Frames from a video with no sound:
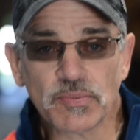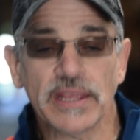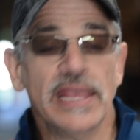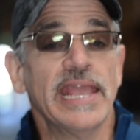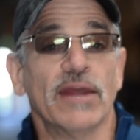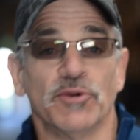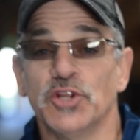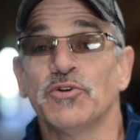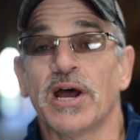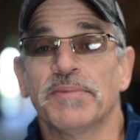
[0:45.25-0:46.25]
And when
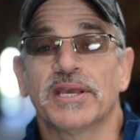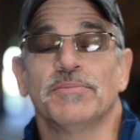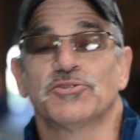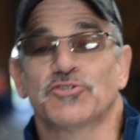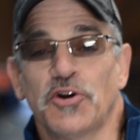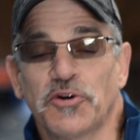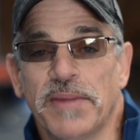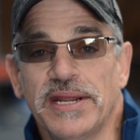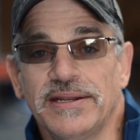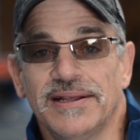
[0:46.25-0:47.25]
you and I become stronger
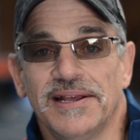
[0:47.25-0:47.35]
men,